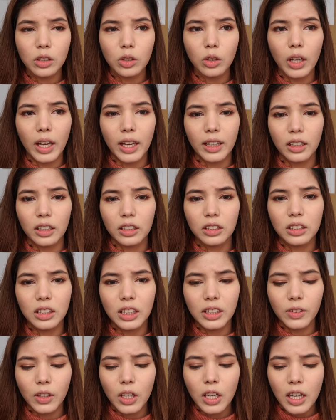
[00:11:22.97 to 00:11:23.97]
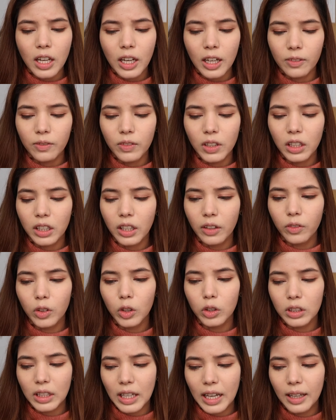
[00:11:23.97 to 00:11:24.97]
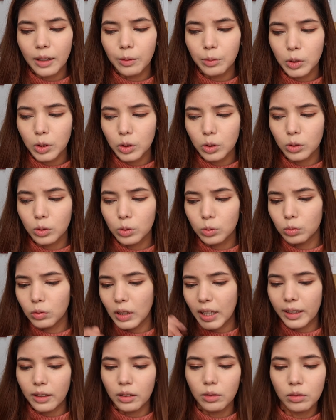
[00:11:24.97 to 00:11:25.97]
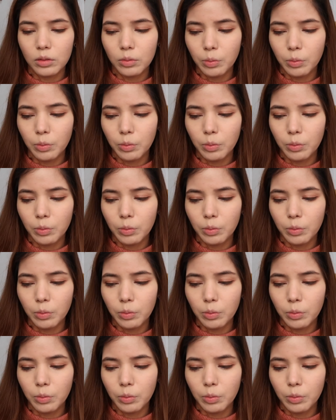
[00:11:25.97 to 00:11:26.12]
So, and it will give you time to like